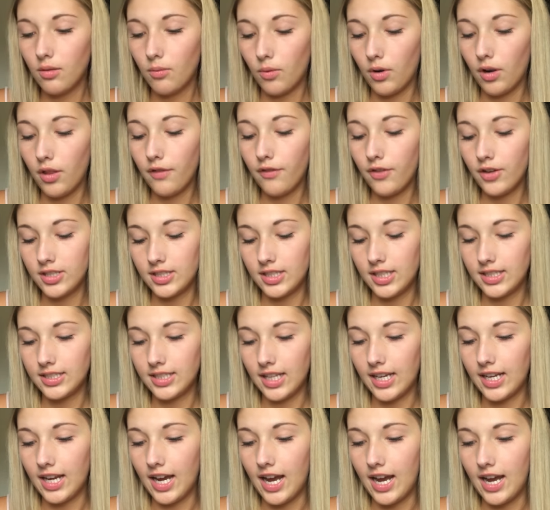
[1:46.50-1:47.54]
one of the first things
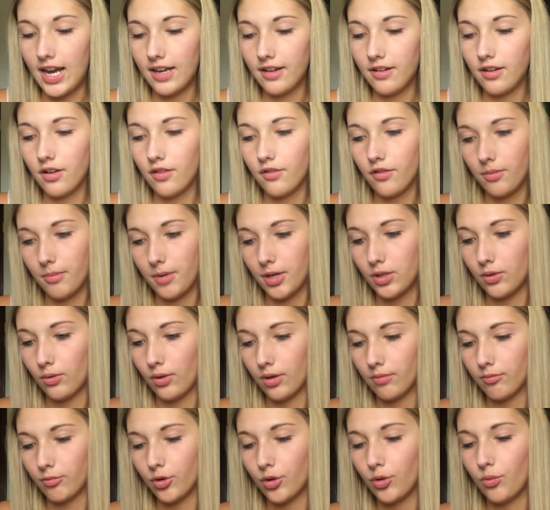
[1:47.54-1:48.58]
I got for my
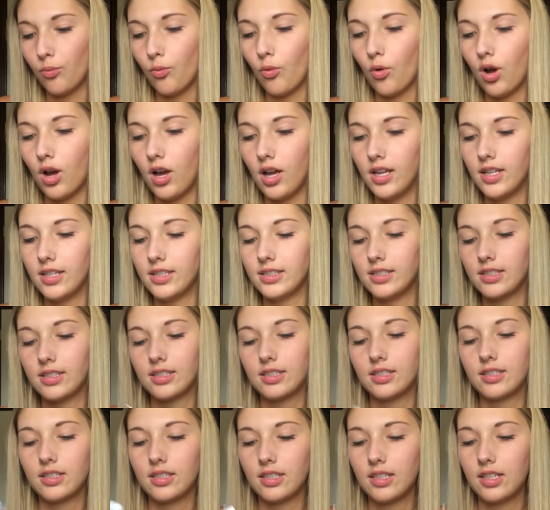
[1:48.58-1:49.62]
dorm room
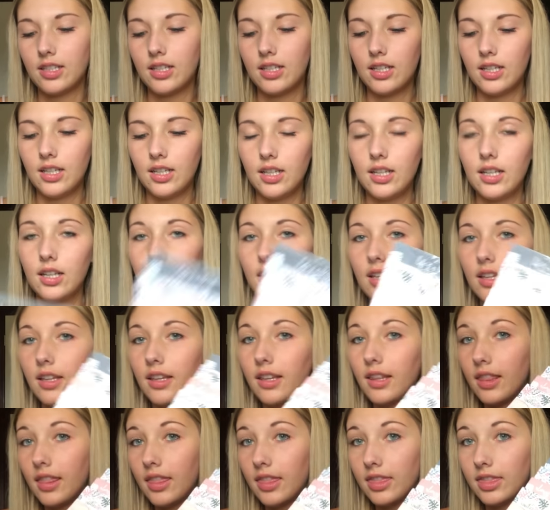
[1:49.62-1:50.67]
was
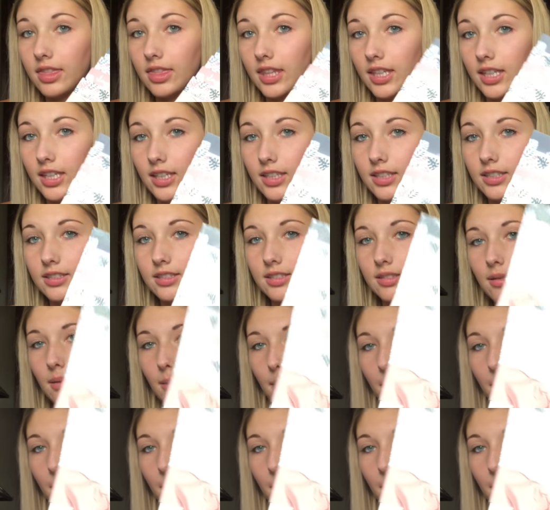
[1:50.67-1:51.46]
these